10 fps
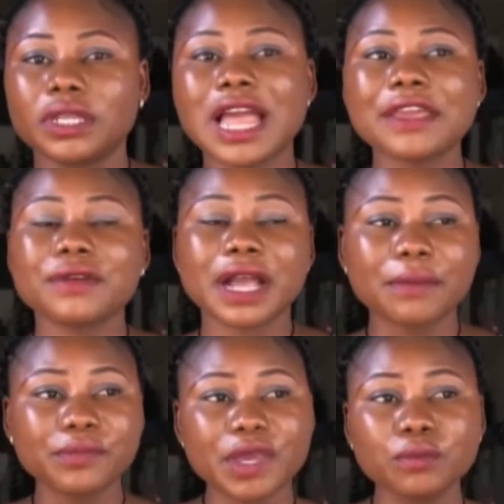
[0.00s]
that you
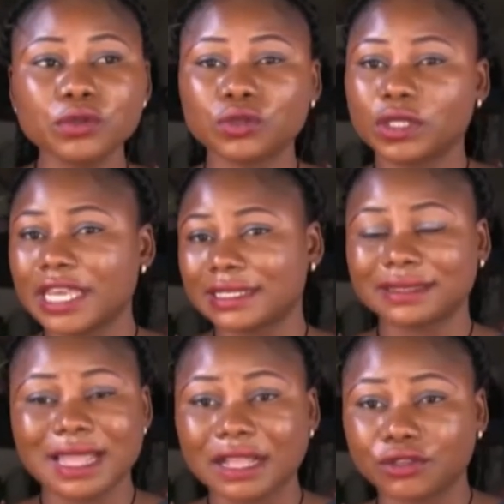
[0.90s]
can be able to get
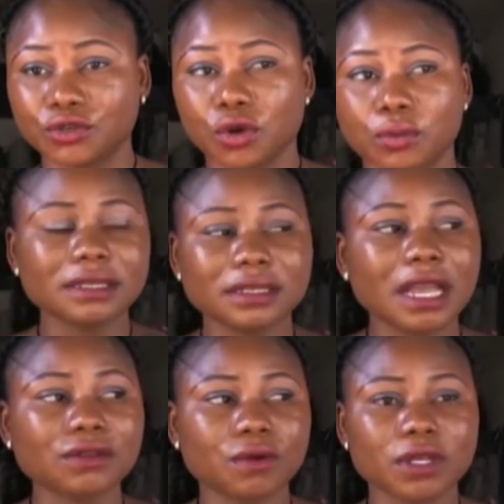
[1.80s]
that job. This
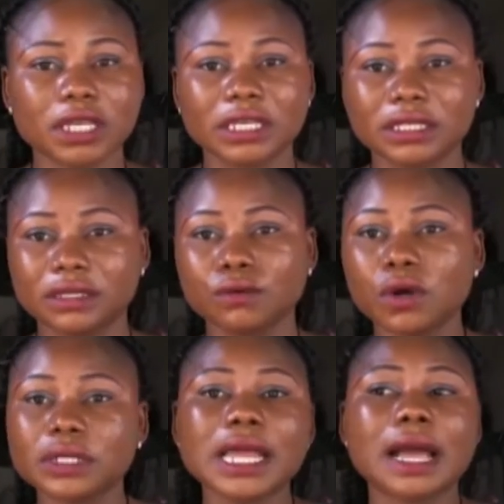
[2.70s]
handworking is the
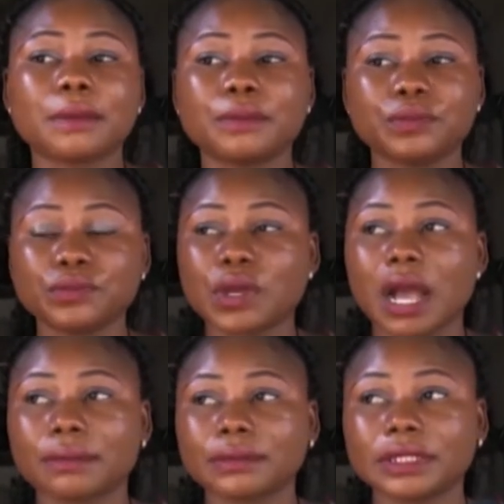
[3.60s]
one that
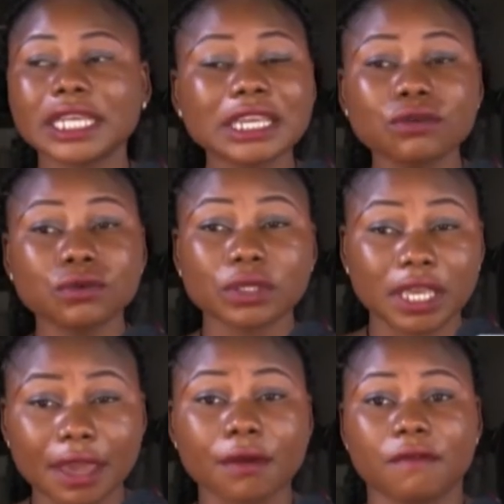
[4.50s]
I'm taking
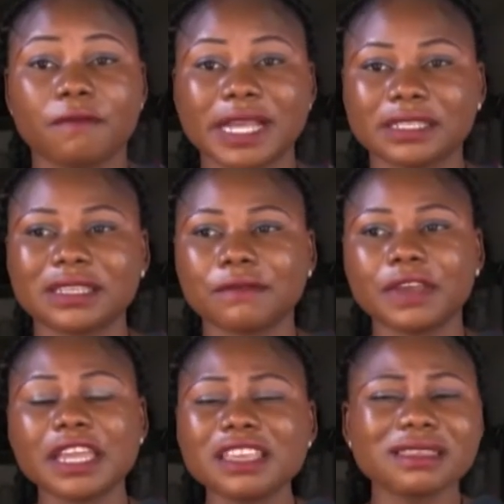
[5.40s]
care of myself.
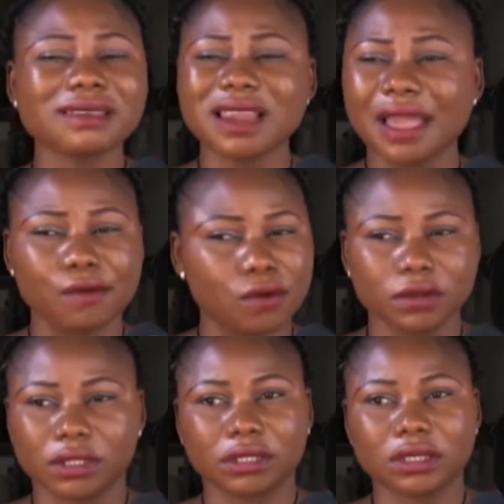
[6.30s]
Anything I
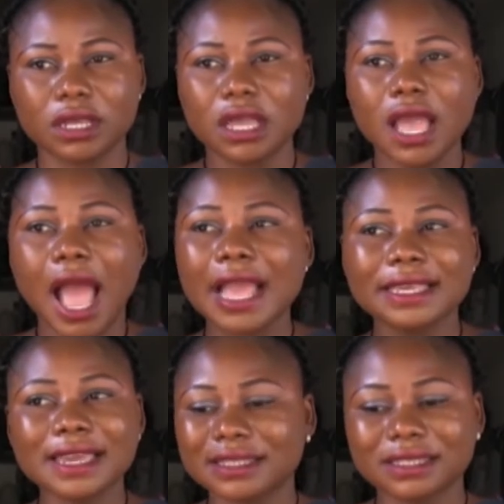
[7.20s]
want, I
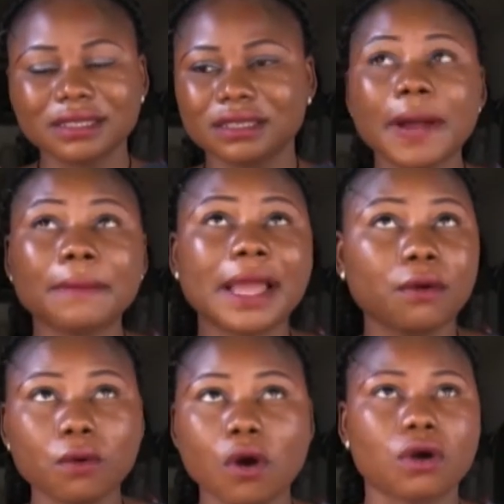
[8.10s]
get it by my
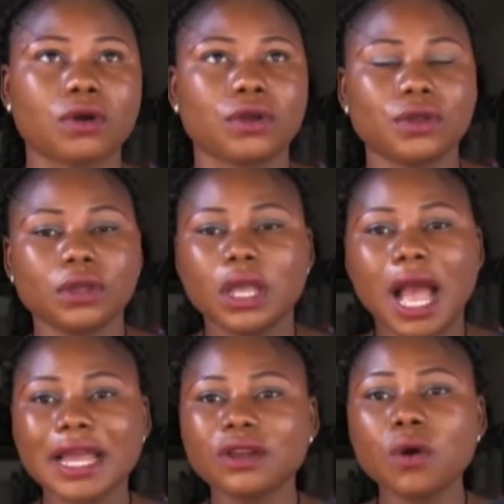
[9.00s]
work.
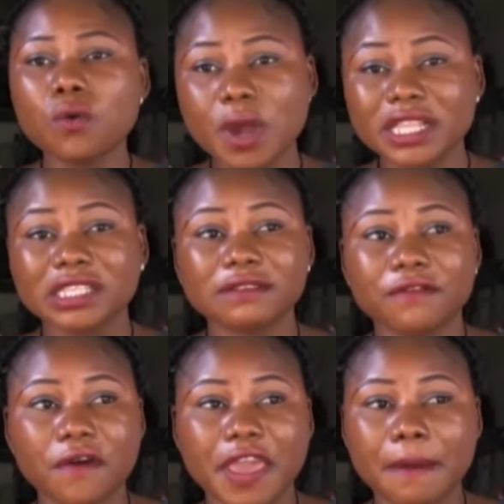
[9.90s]
I don't wait
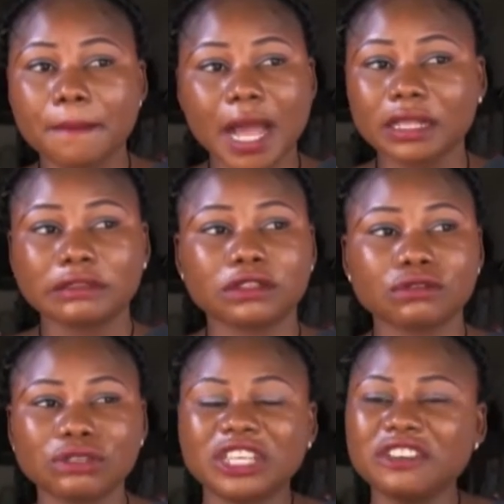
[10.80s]
for a man
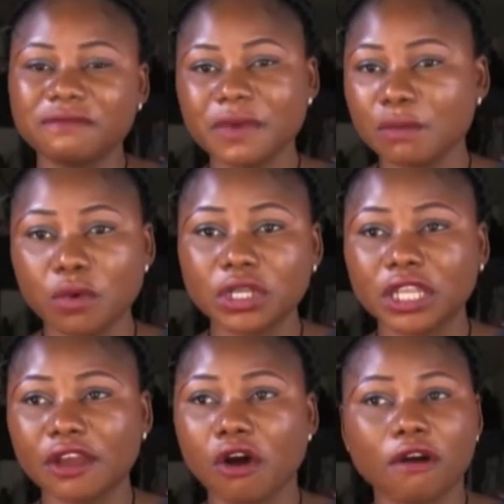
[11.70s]
to give me
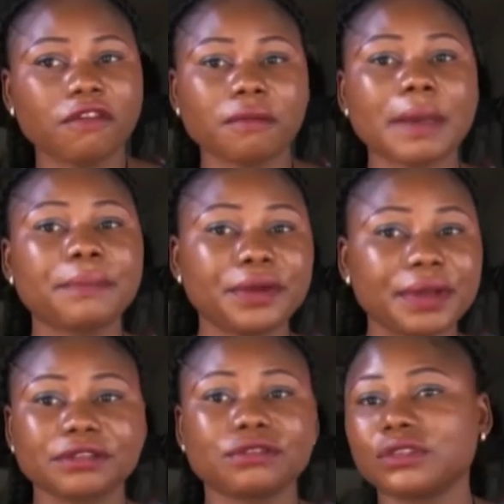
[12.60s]
money or for my
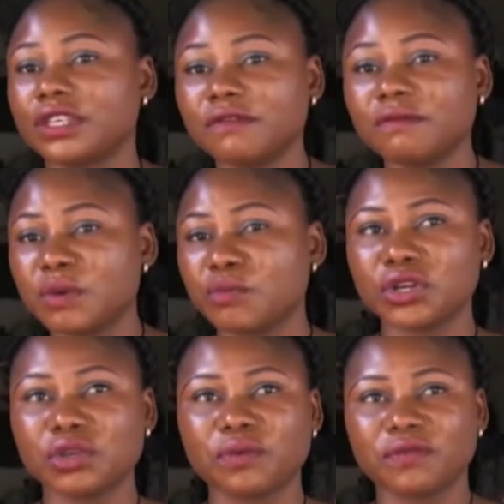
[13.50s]
parents to give me
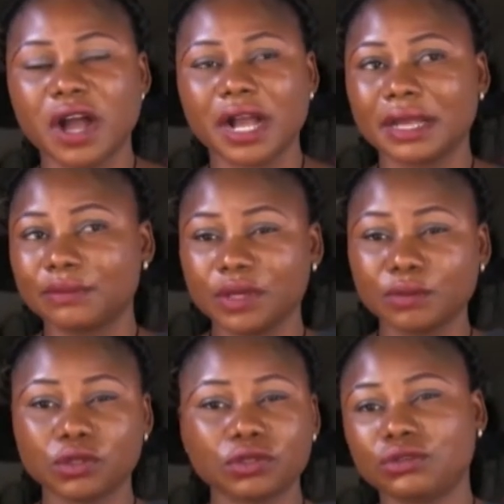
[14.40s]
money before I can be
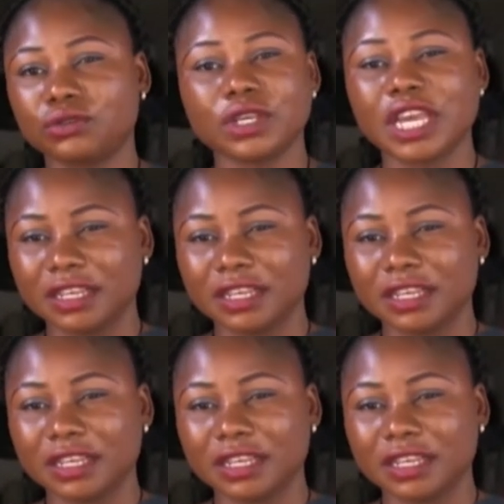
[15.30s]
able to do